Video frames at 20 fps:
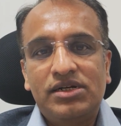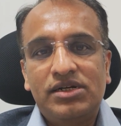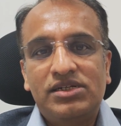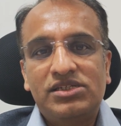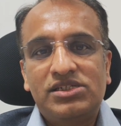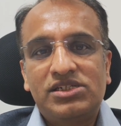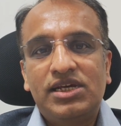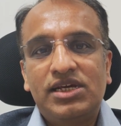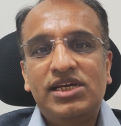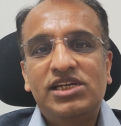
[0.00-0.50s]
And
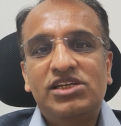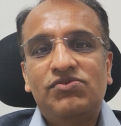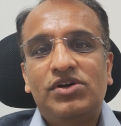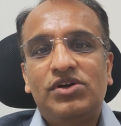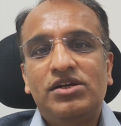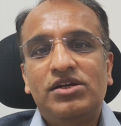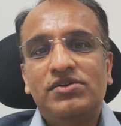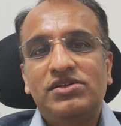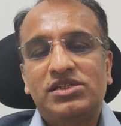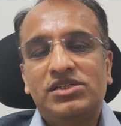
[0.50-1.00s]
stage
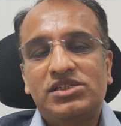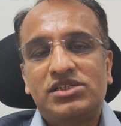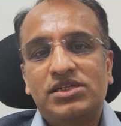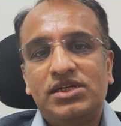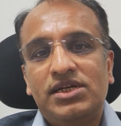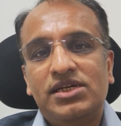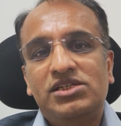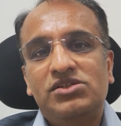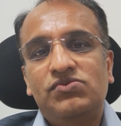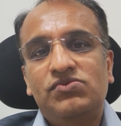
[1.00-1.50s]
5 is a
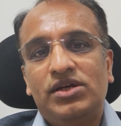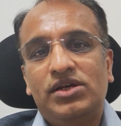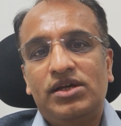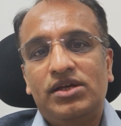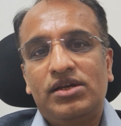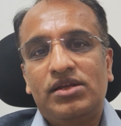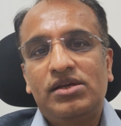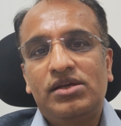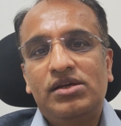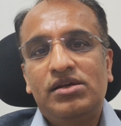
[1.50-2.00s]
stage where
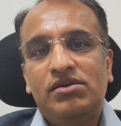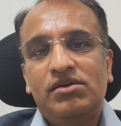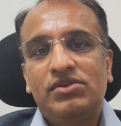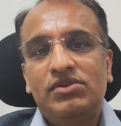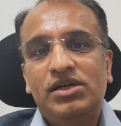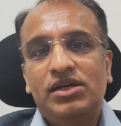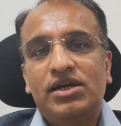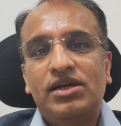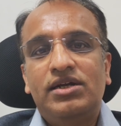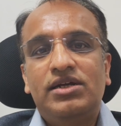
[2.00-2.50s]

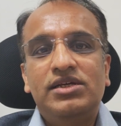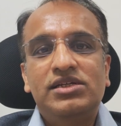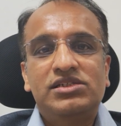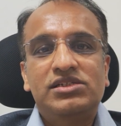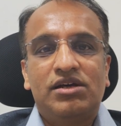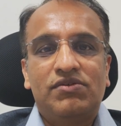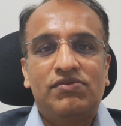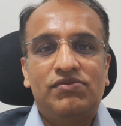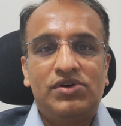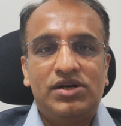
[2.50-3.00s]
the kidneys
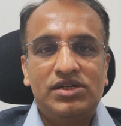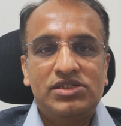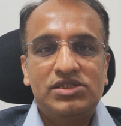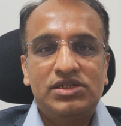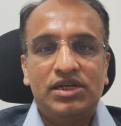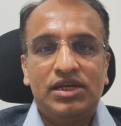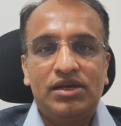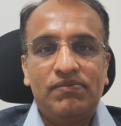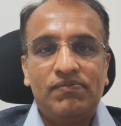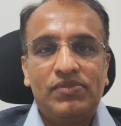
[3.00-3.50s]
are
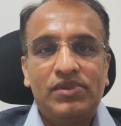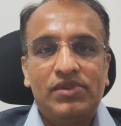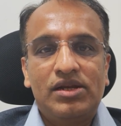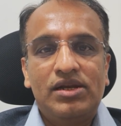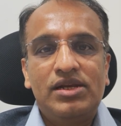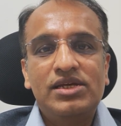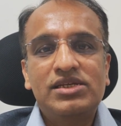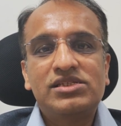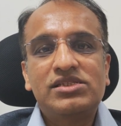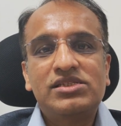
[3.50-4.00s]
functioning
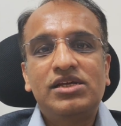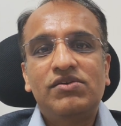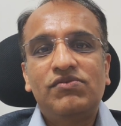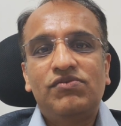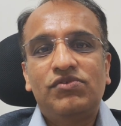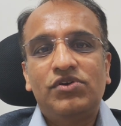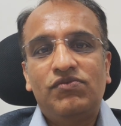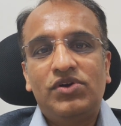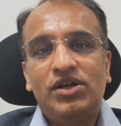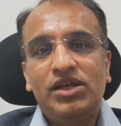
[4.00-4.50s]
less than
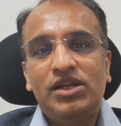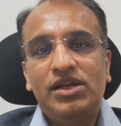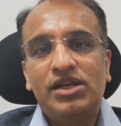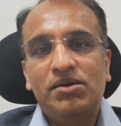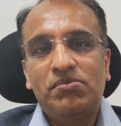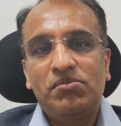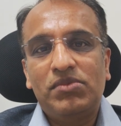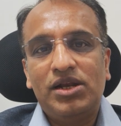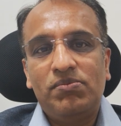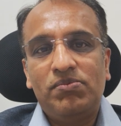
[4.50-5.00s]
15
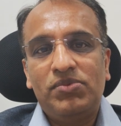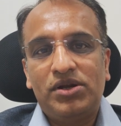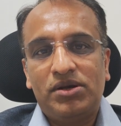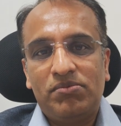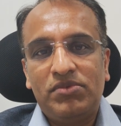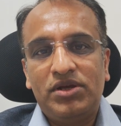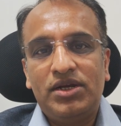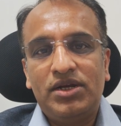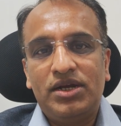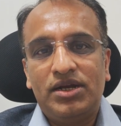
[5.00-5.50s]
ml per
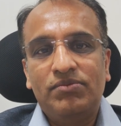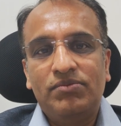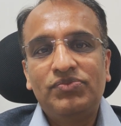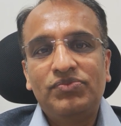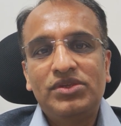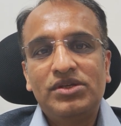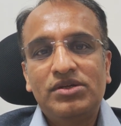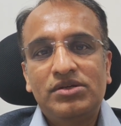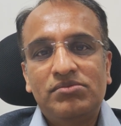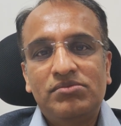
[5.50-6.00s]
minute.
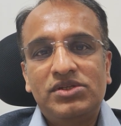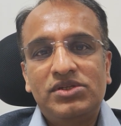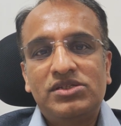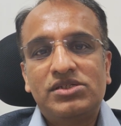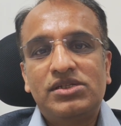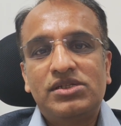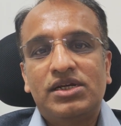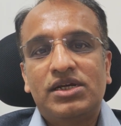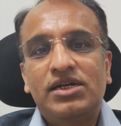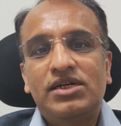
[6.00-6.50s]
Means
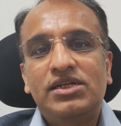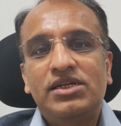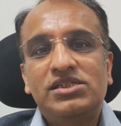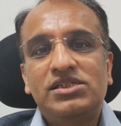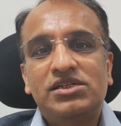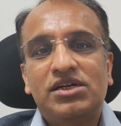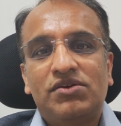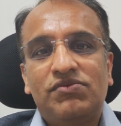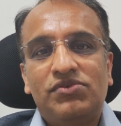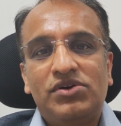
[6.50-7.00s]
the kidneys
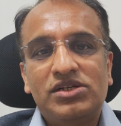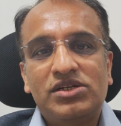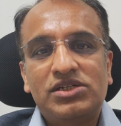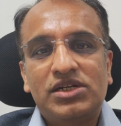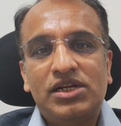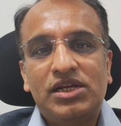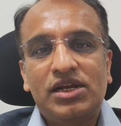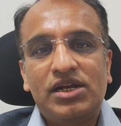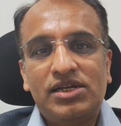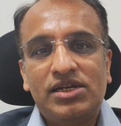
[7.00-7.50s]
are
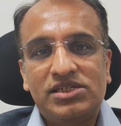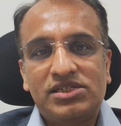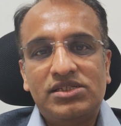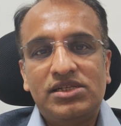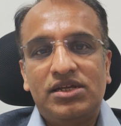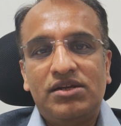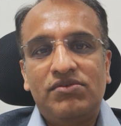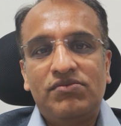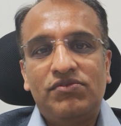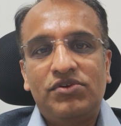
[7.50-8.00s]
functioning less
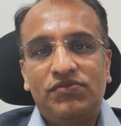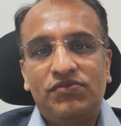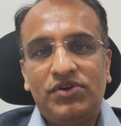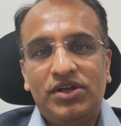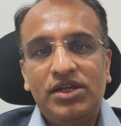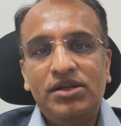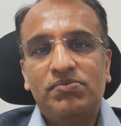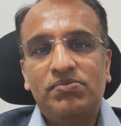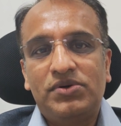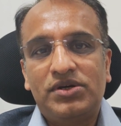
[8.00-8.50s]
than
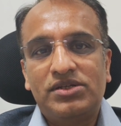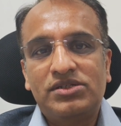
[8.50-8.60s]
15%.